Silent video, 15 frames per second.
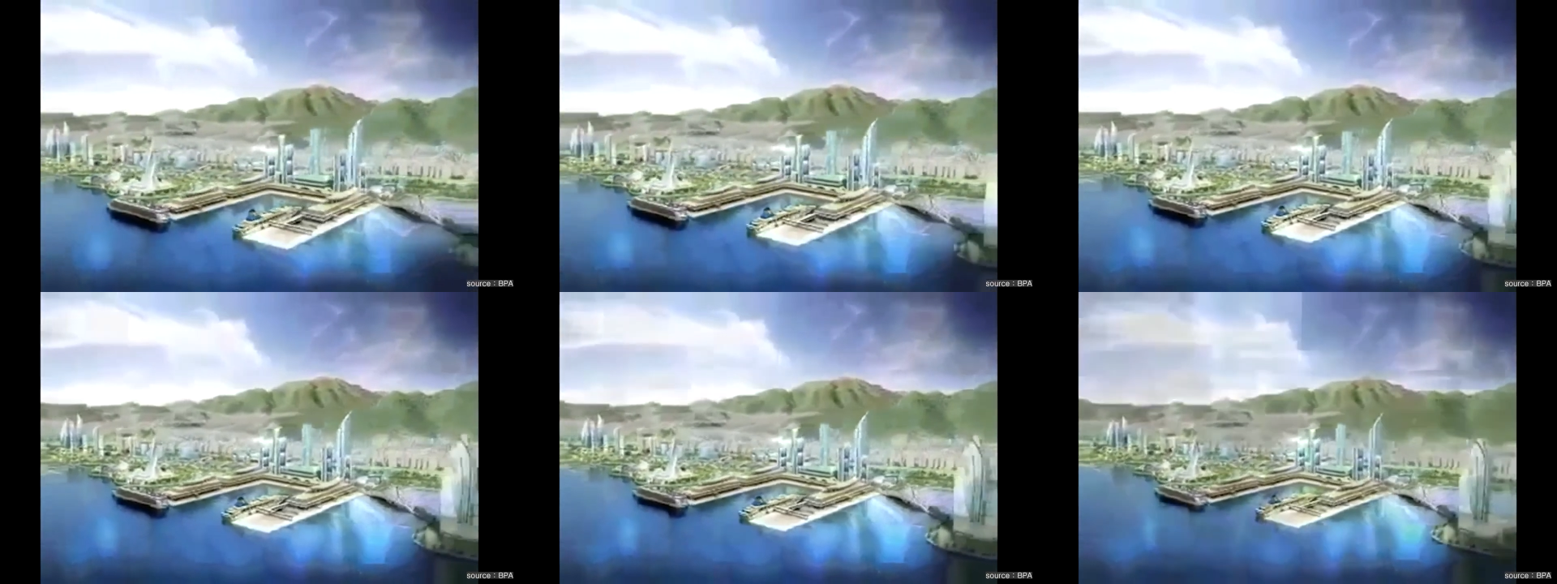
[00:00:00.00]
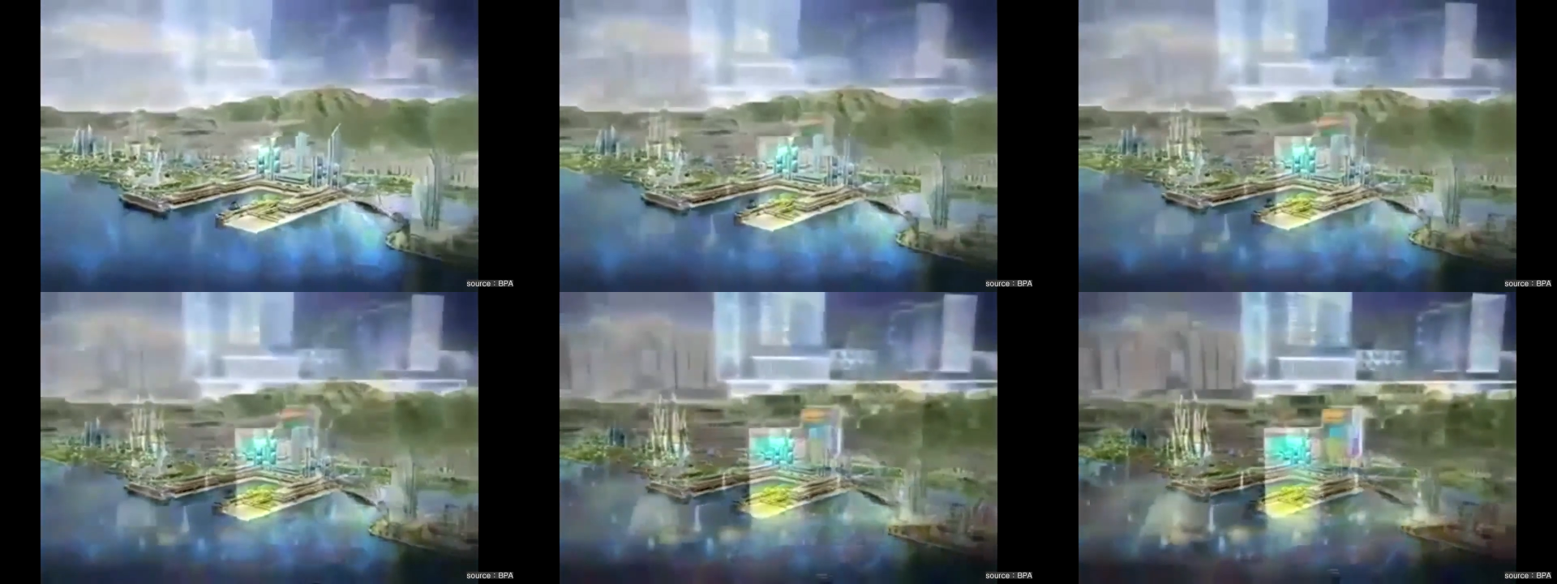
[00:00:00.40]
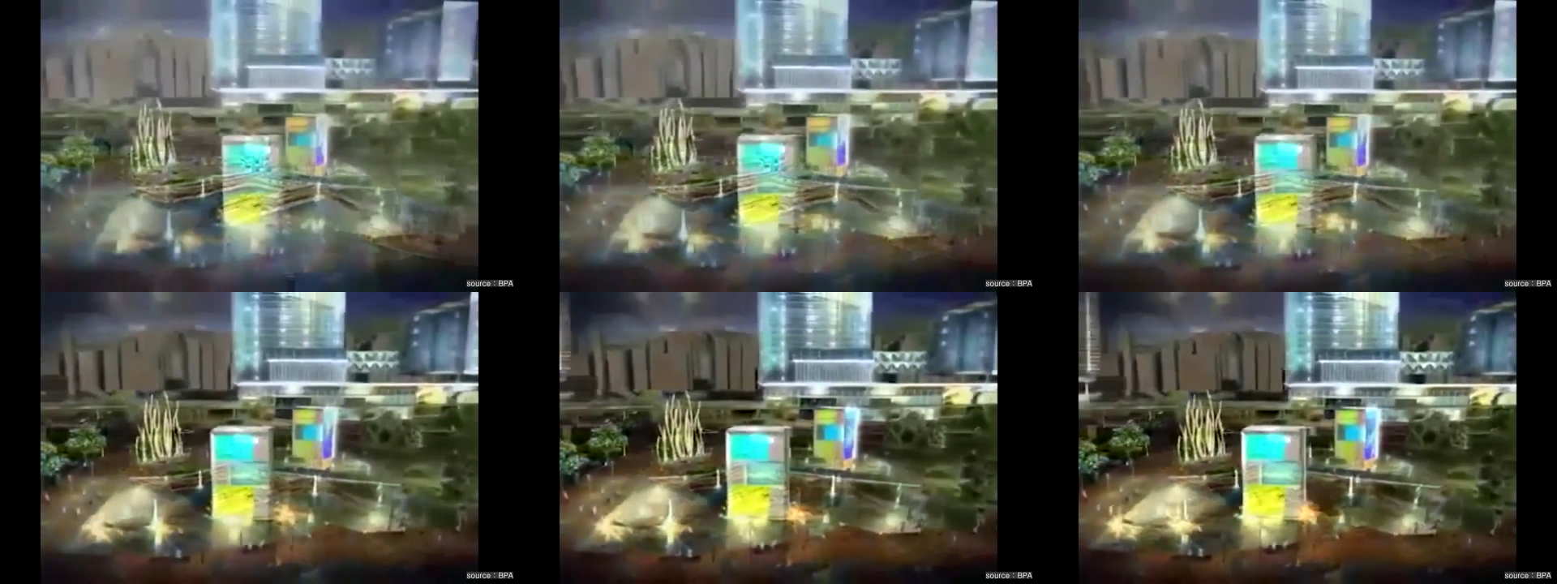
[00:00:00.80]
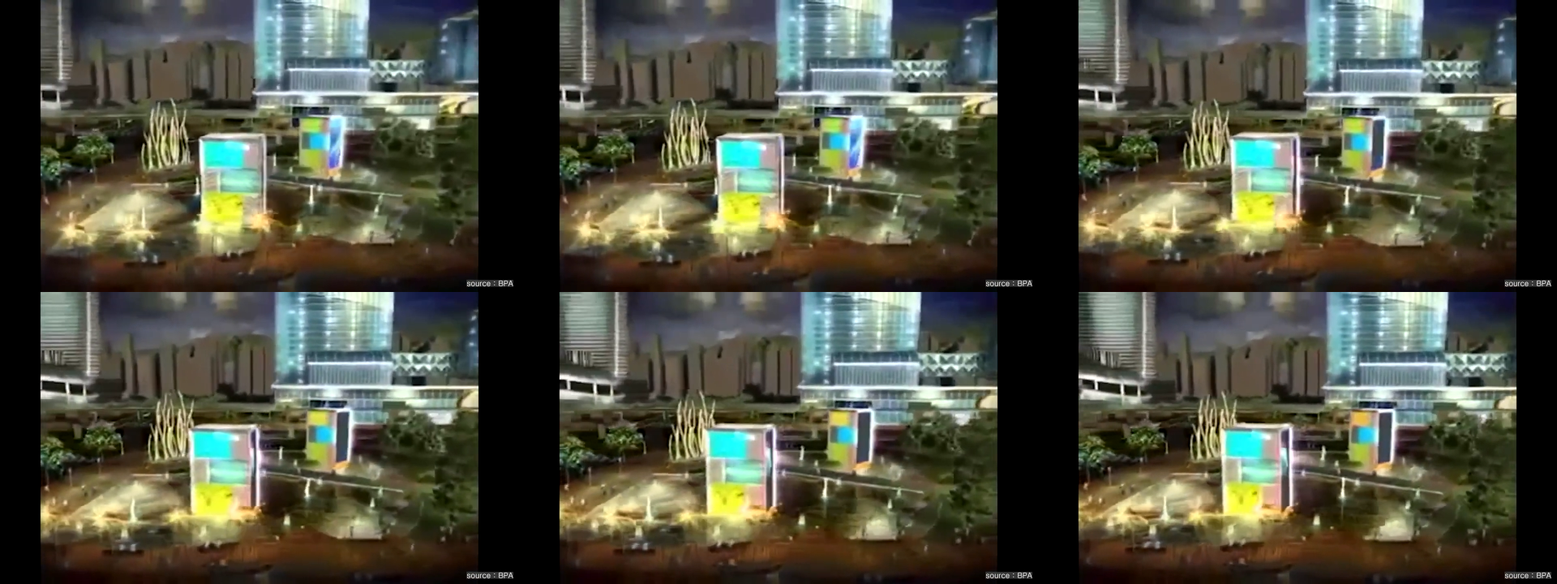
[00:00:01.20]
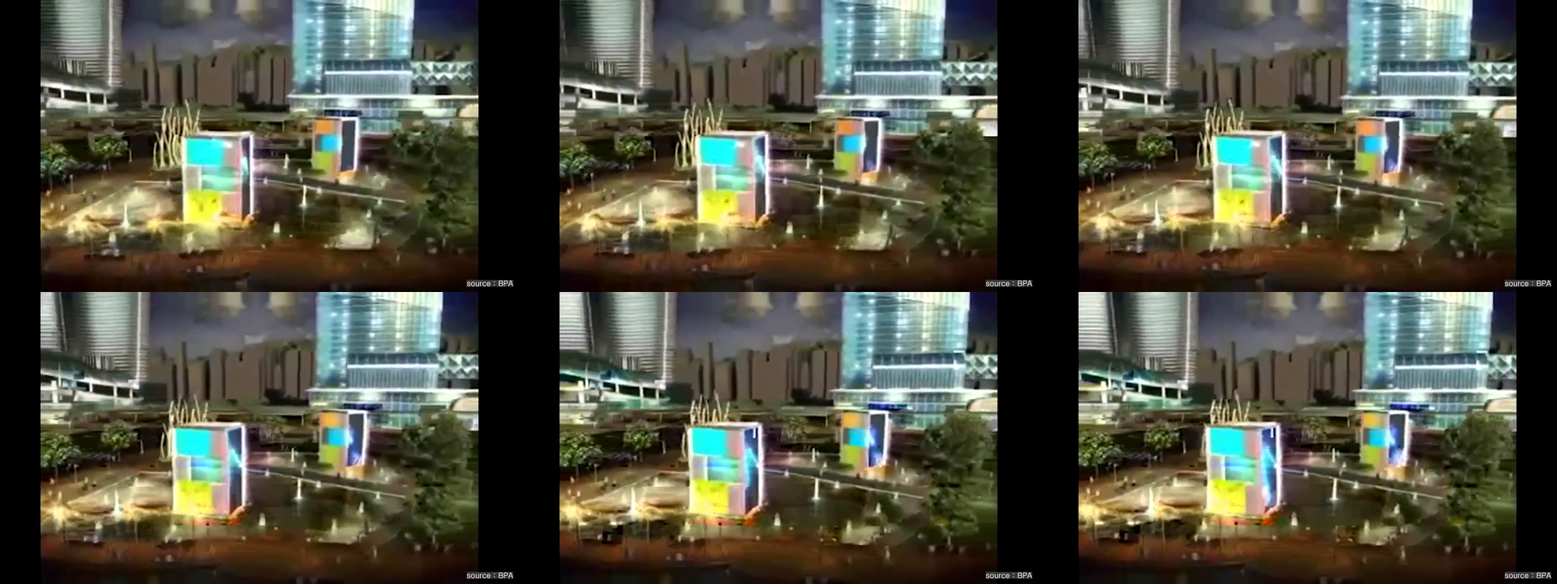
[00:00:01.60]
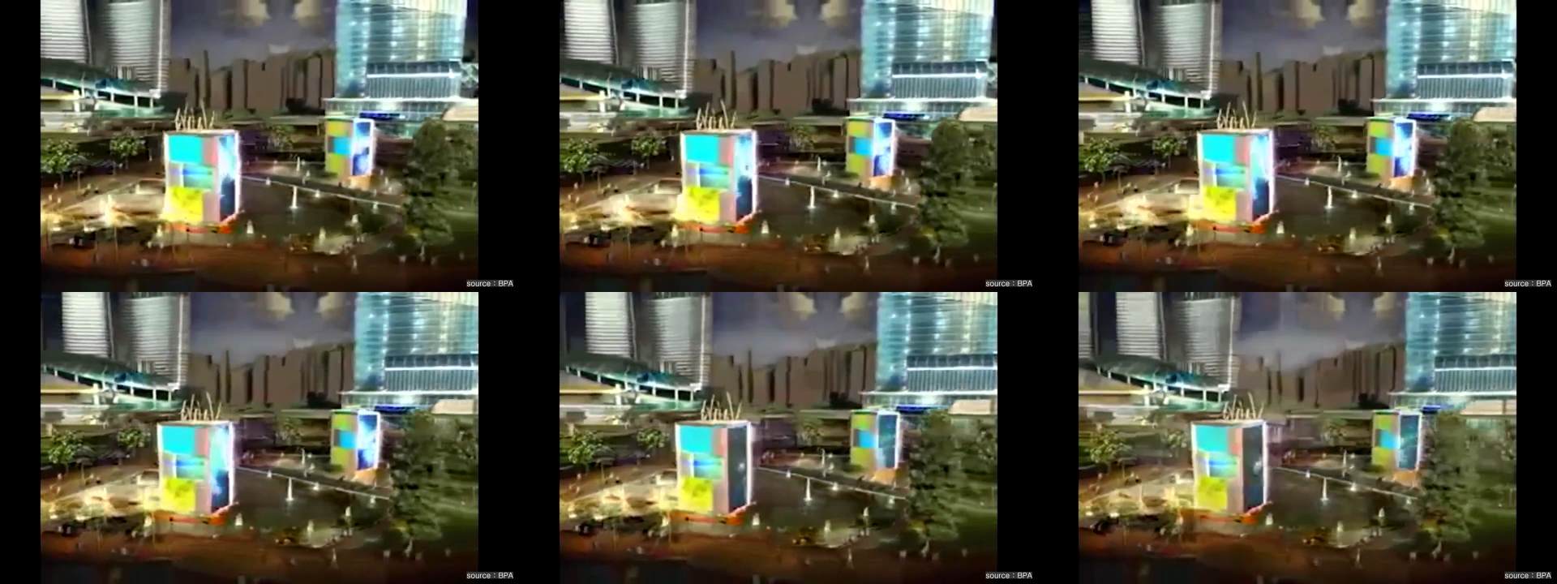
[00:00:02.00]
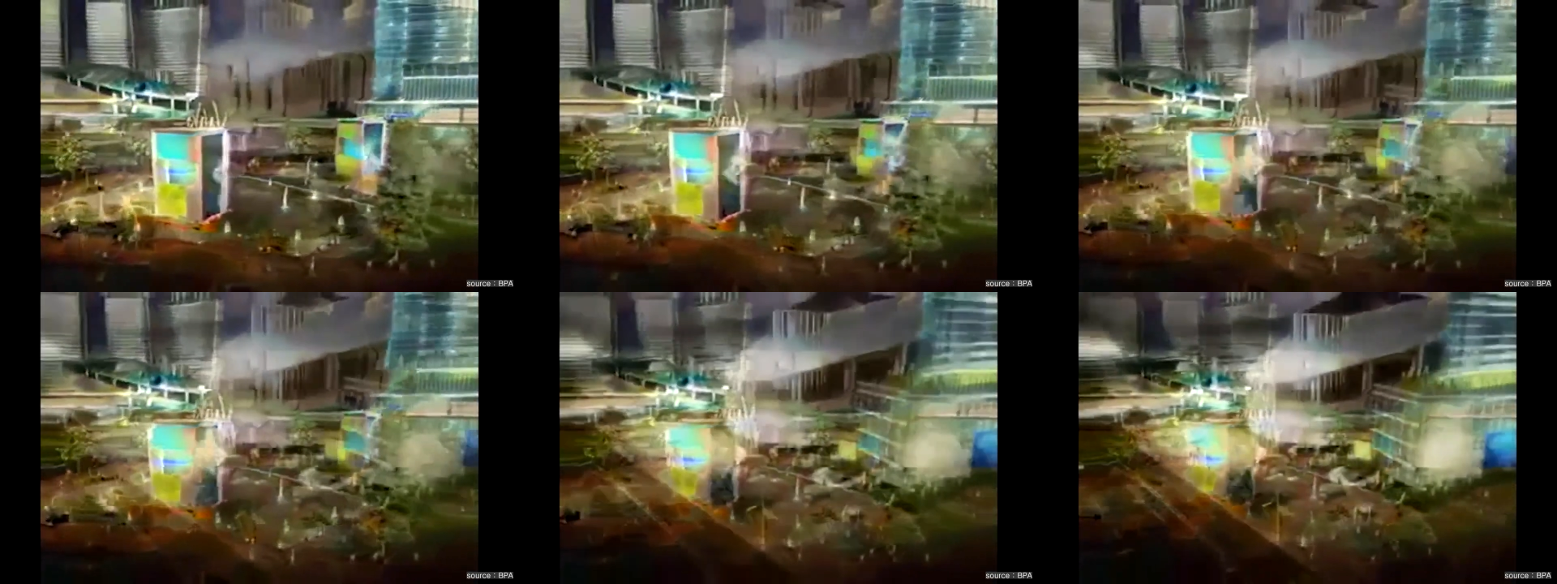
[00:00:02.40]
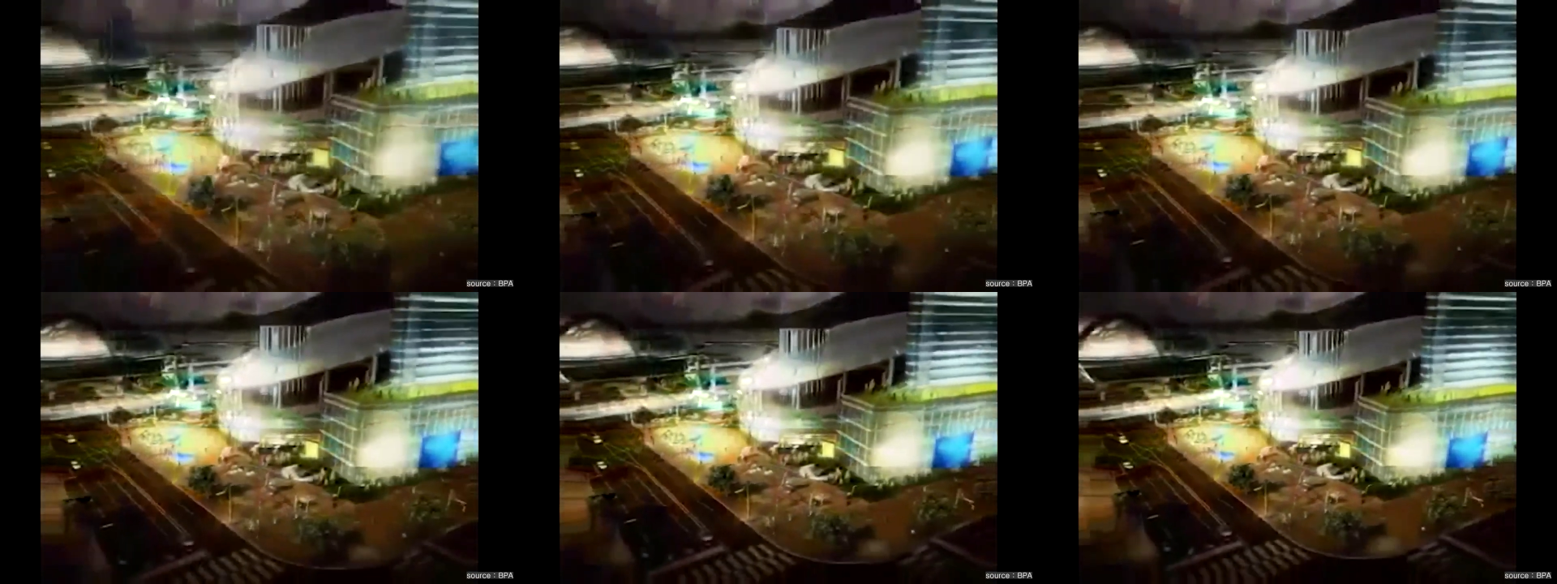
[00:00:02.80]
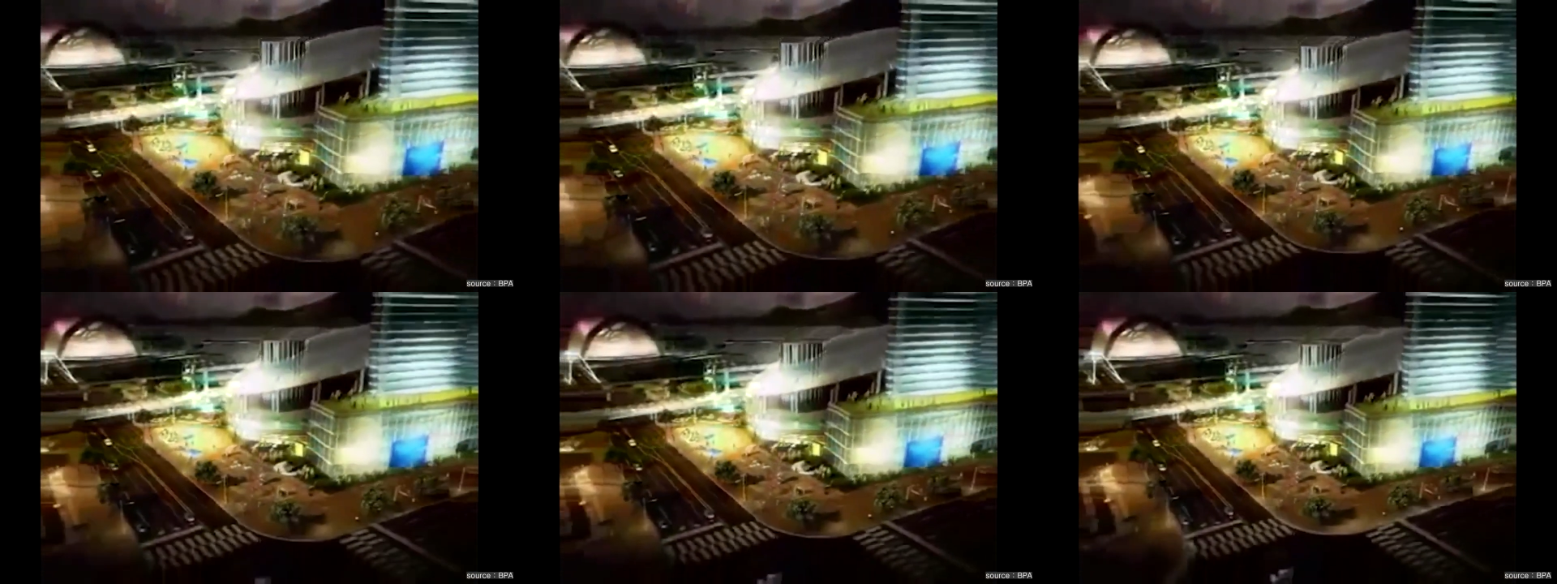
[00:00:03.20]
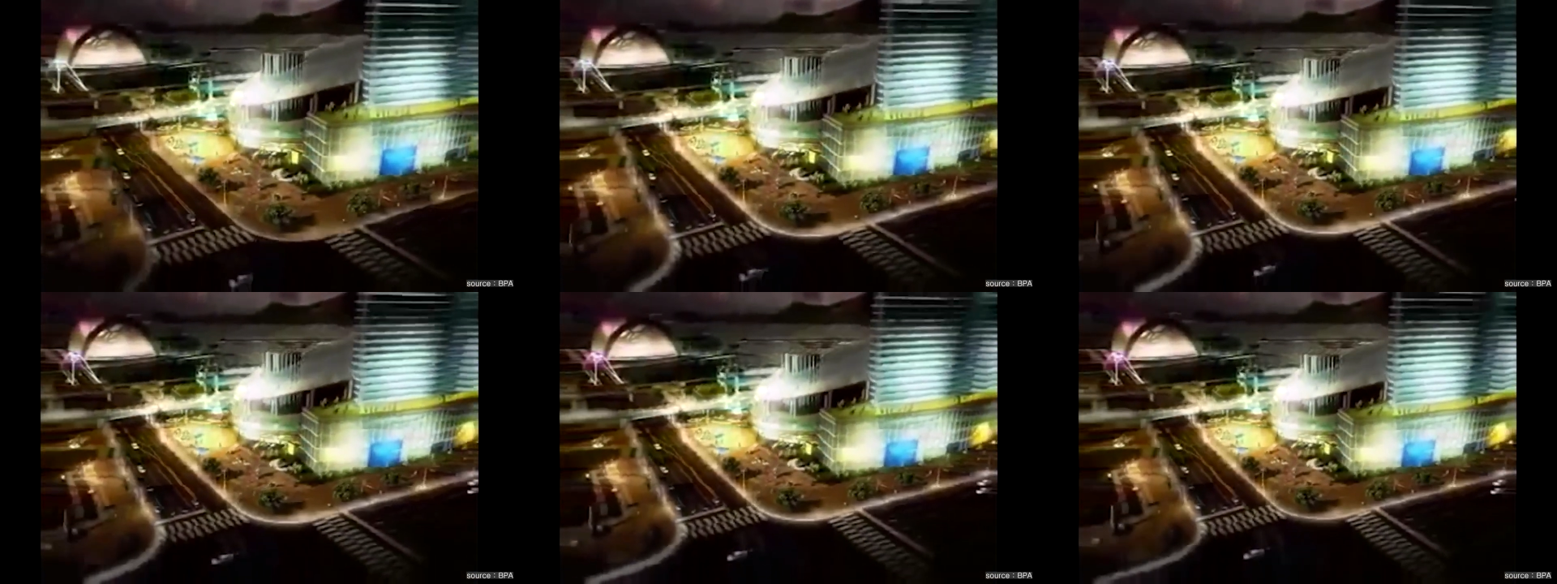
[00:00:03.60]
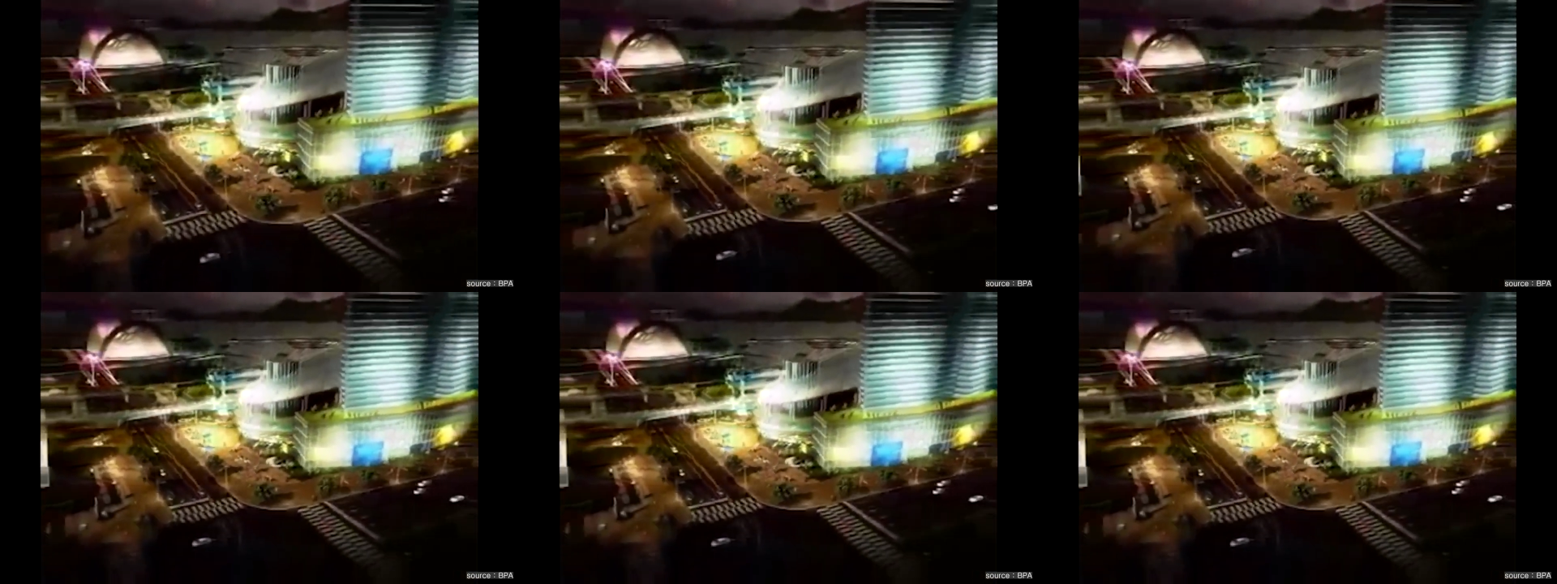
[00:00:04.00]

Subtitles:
[unreadable: no face in view]